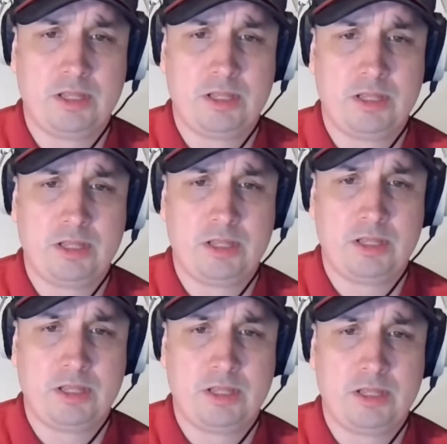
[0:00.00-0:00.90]
that
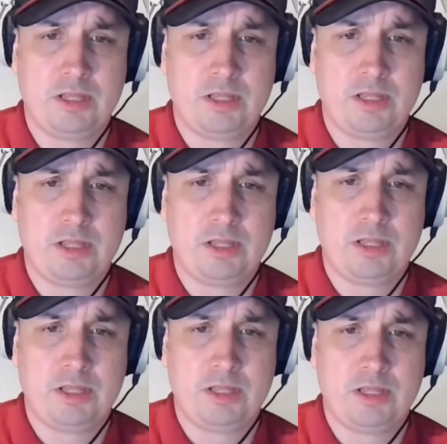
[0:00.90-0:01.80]
the
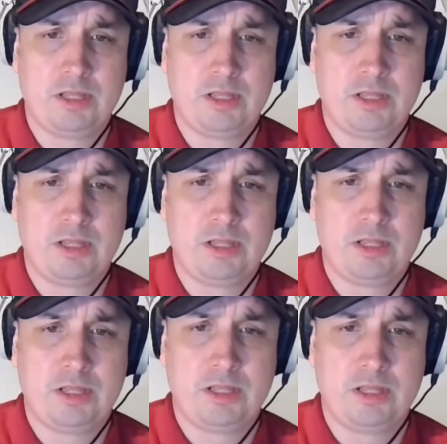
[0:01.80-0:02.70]
Jags on the 4th and
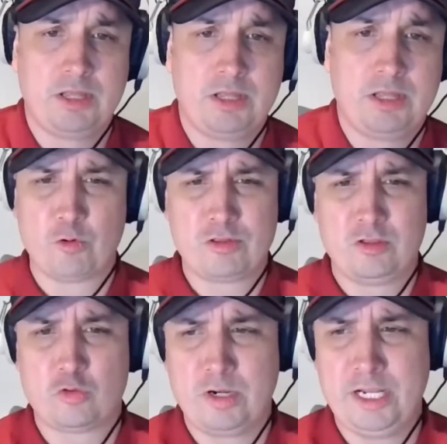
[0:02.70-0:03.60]
long 2 or 4th
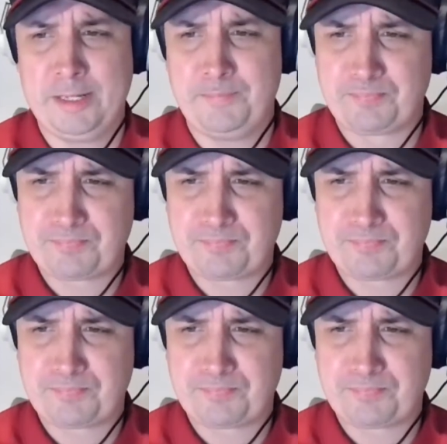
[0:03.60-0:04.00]
and 3